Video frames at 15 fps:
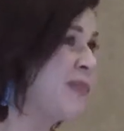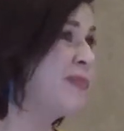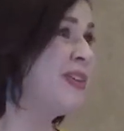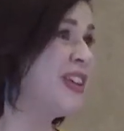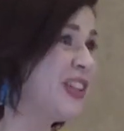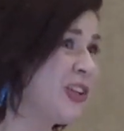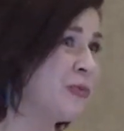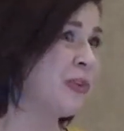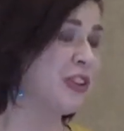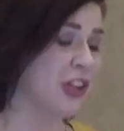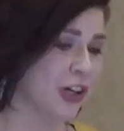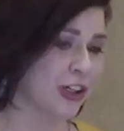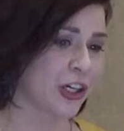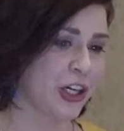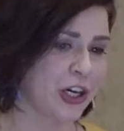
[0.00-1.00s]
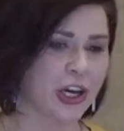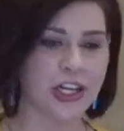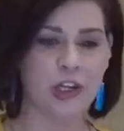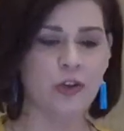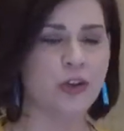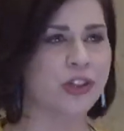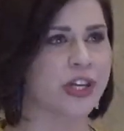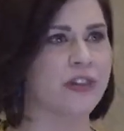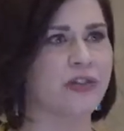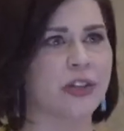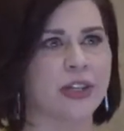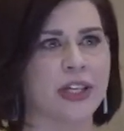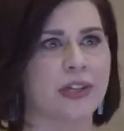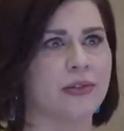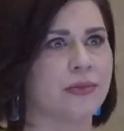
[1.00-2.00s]
be a little bit longer, and you just have to
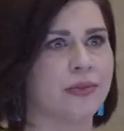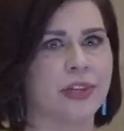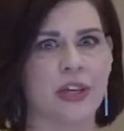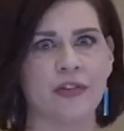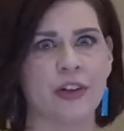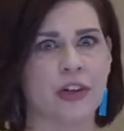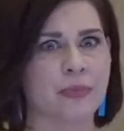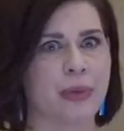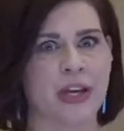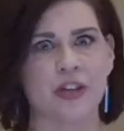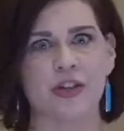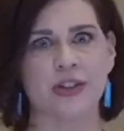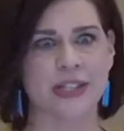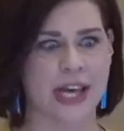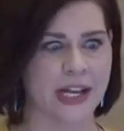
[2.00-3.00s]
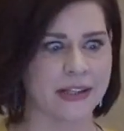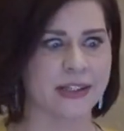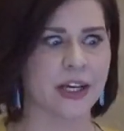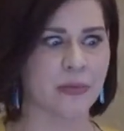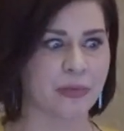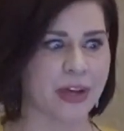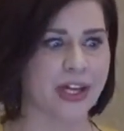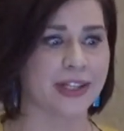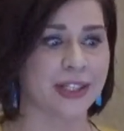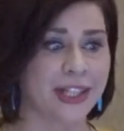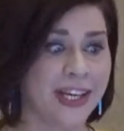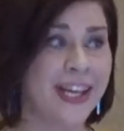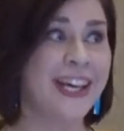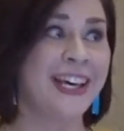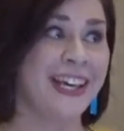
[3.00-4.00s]
give your patients a heads up that,
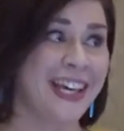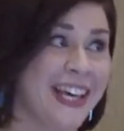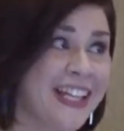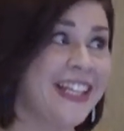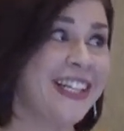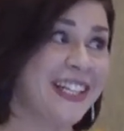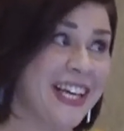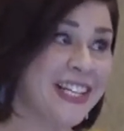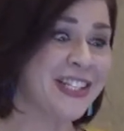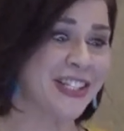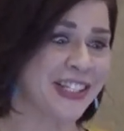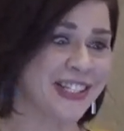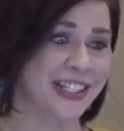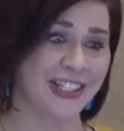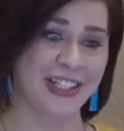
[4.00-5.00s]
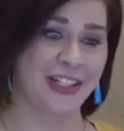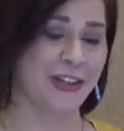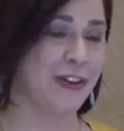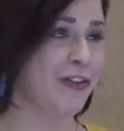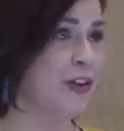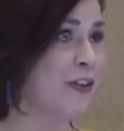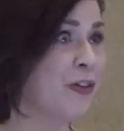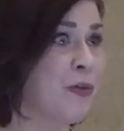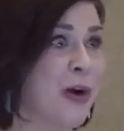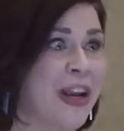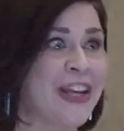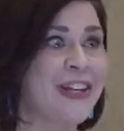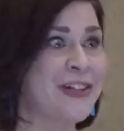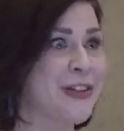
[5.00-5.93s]
yes, if you have a wedding or